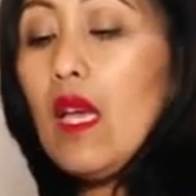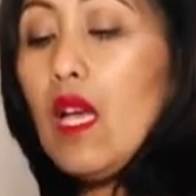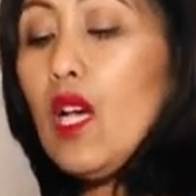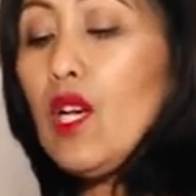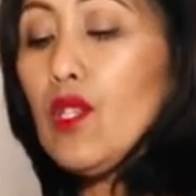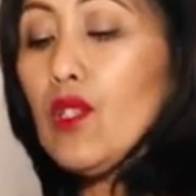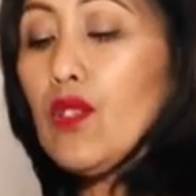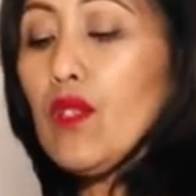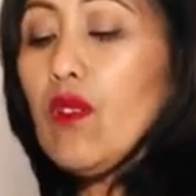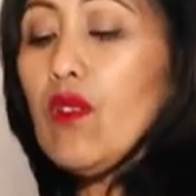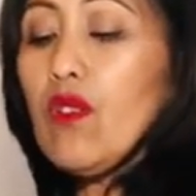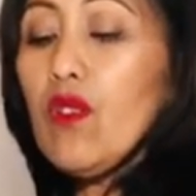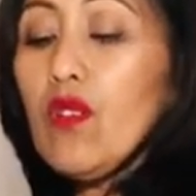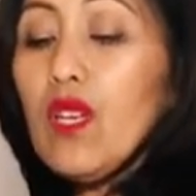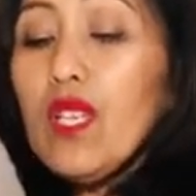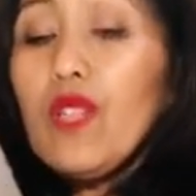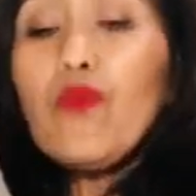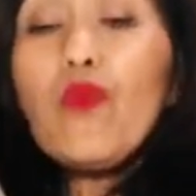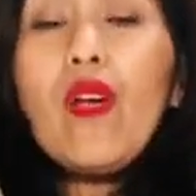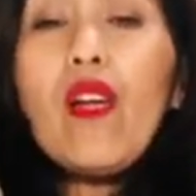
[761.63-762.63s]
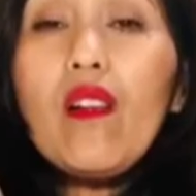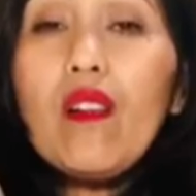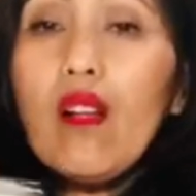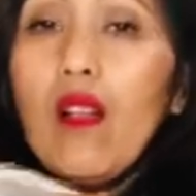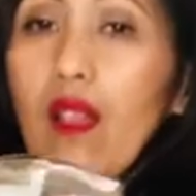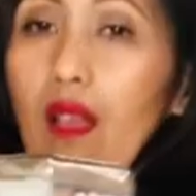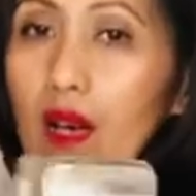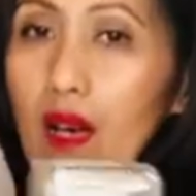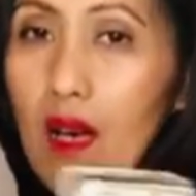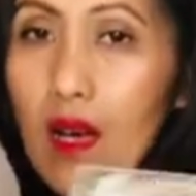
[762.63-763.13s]
So you can wear
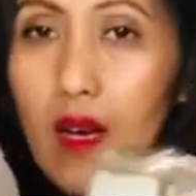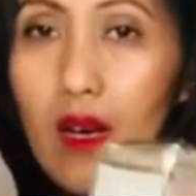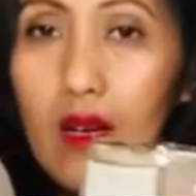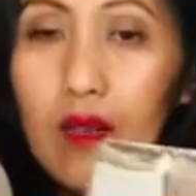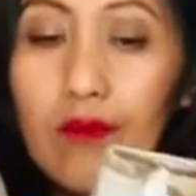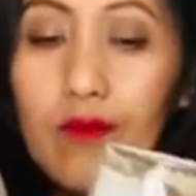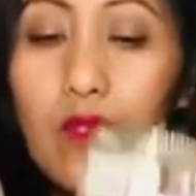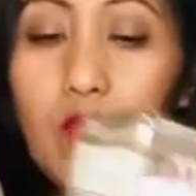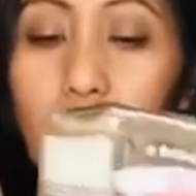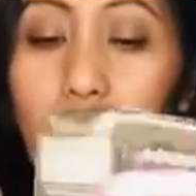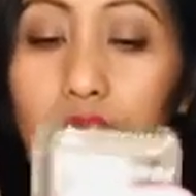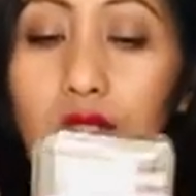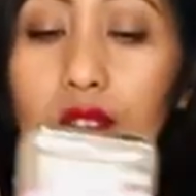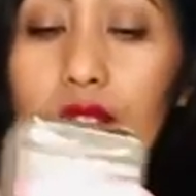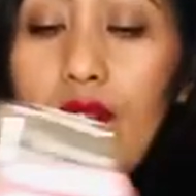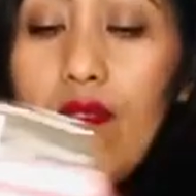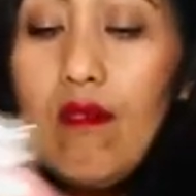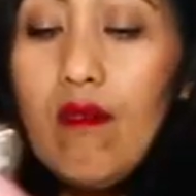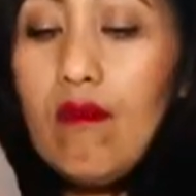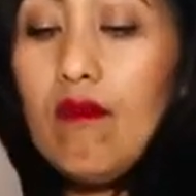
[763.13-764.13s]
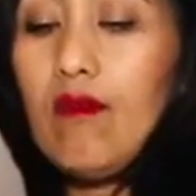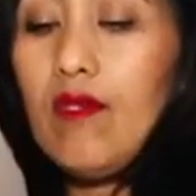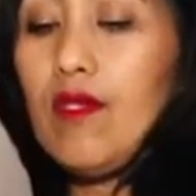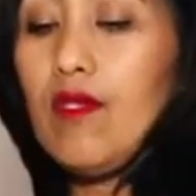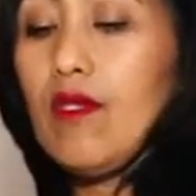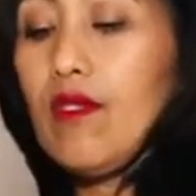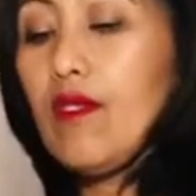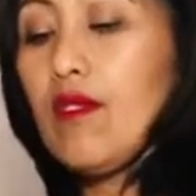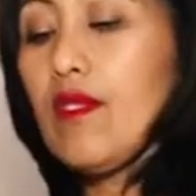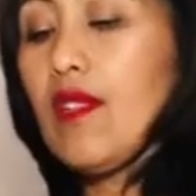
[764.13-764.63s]
gloves, you
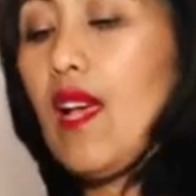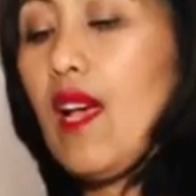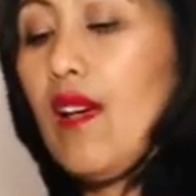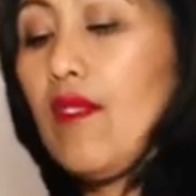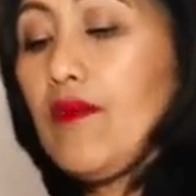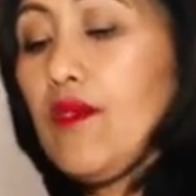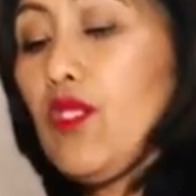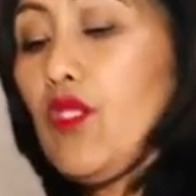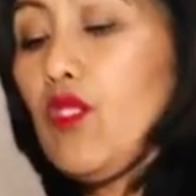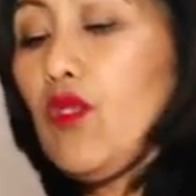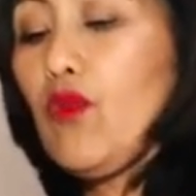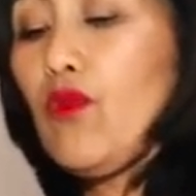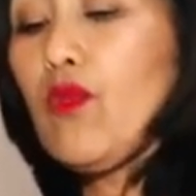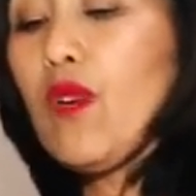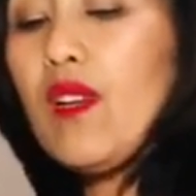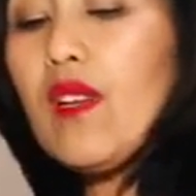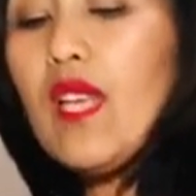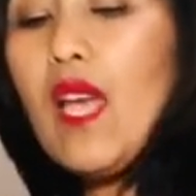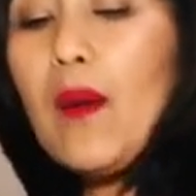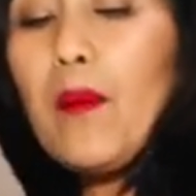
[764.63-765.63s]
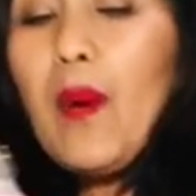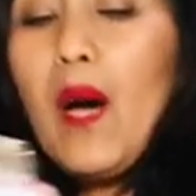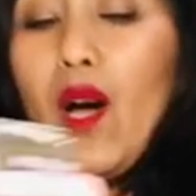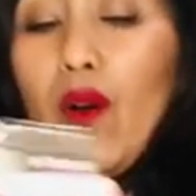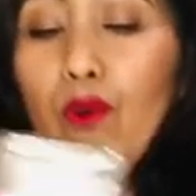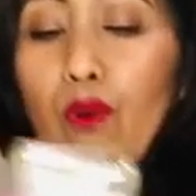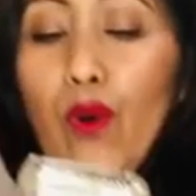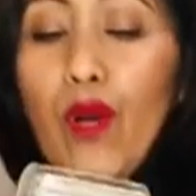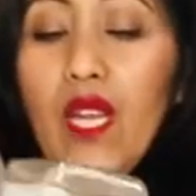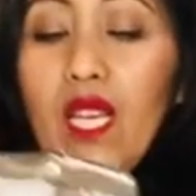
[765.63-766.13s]
don't have to worry
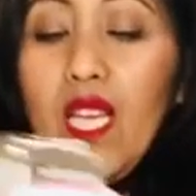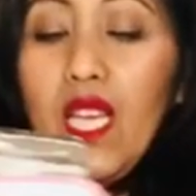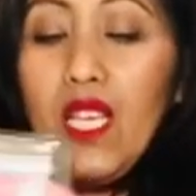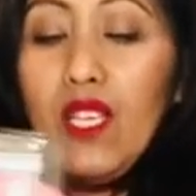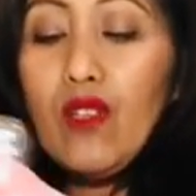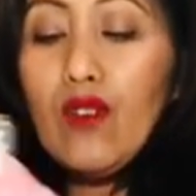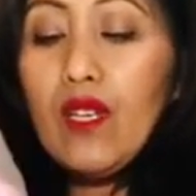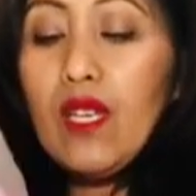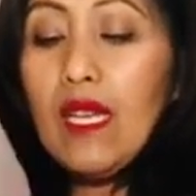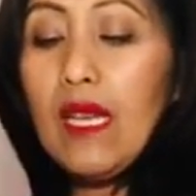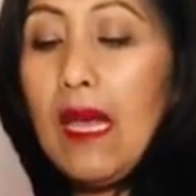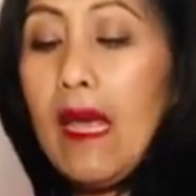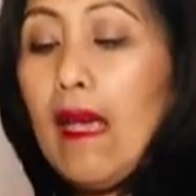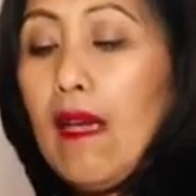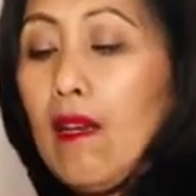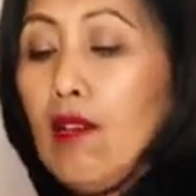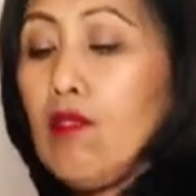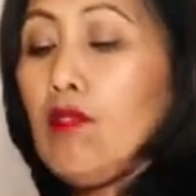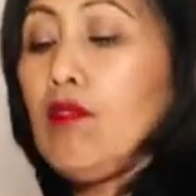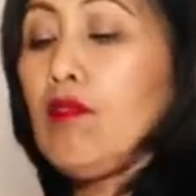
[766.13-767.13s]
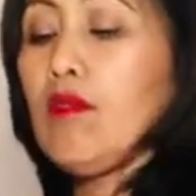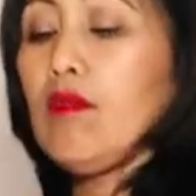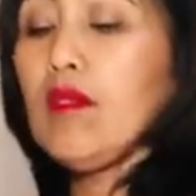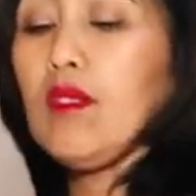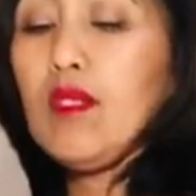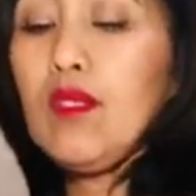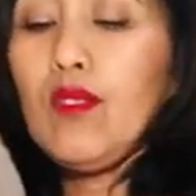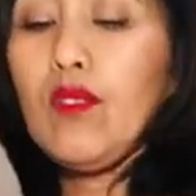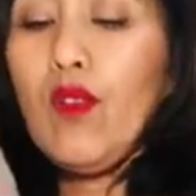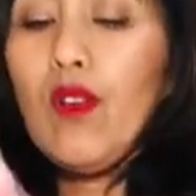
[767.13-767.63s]
about ruining your
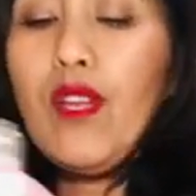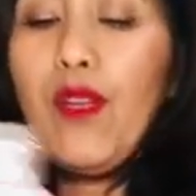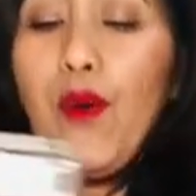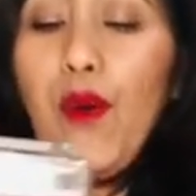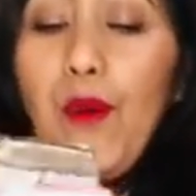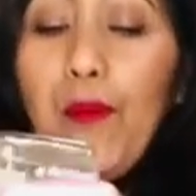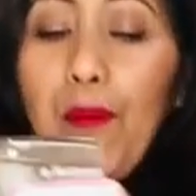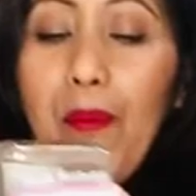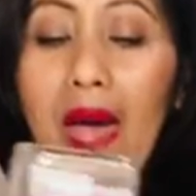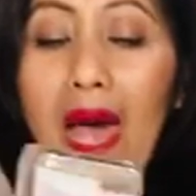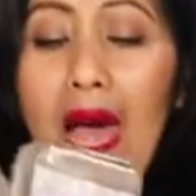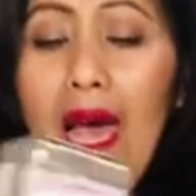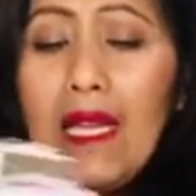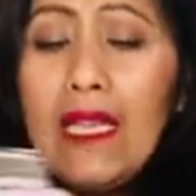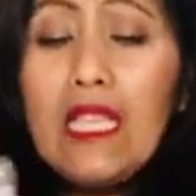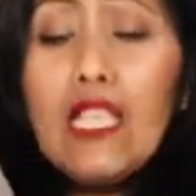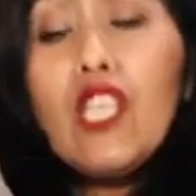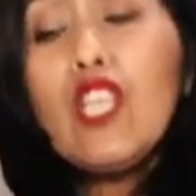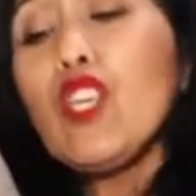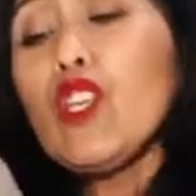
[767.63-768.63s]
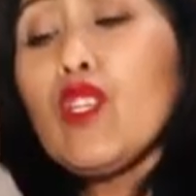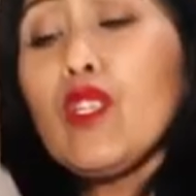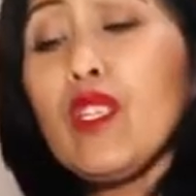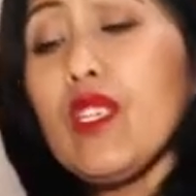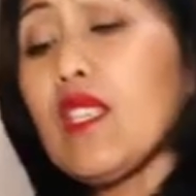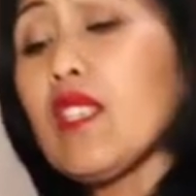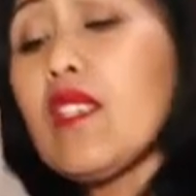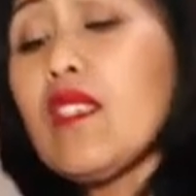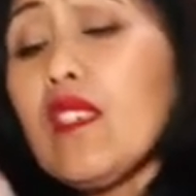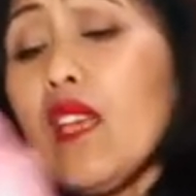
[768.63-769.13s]
nails or your
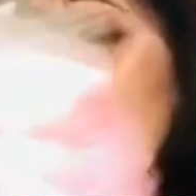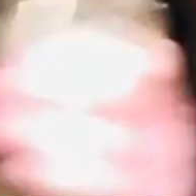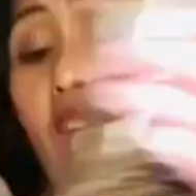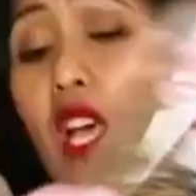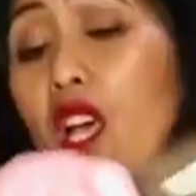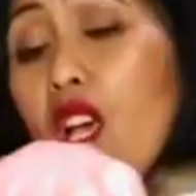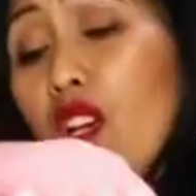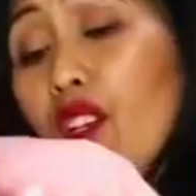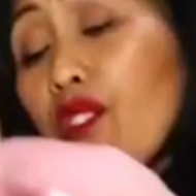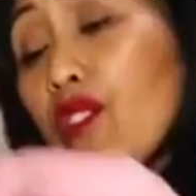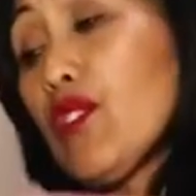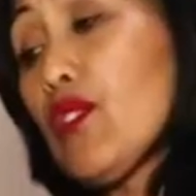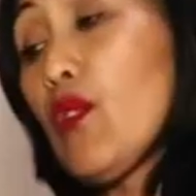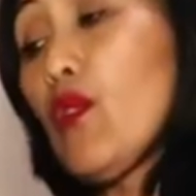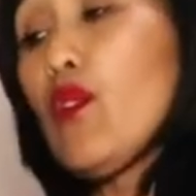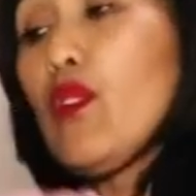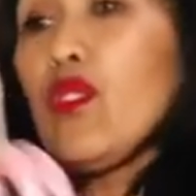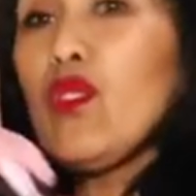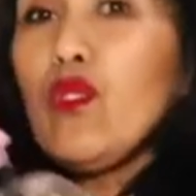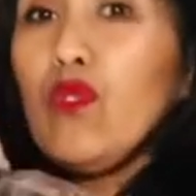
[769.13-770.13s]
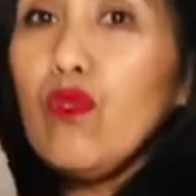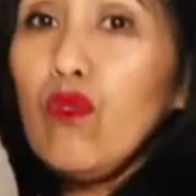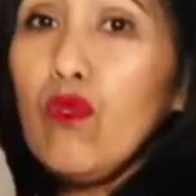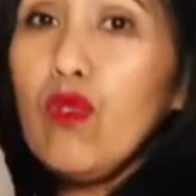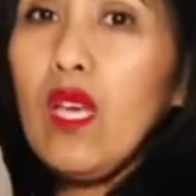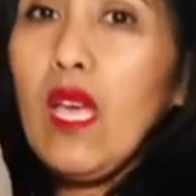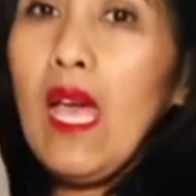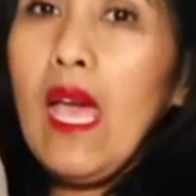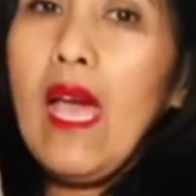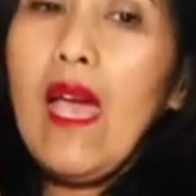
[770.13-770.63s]
manicure. So you
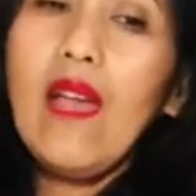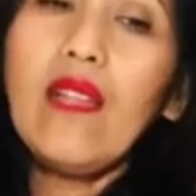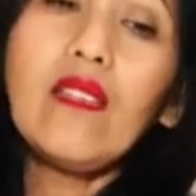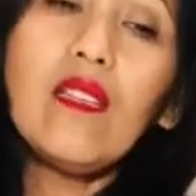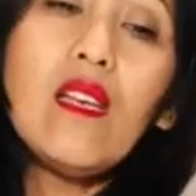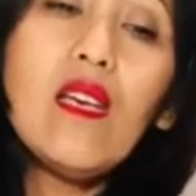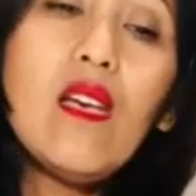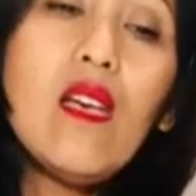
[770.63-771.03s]
can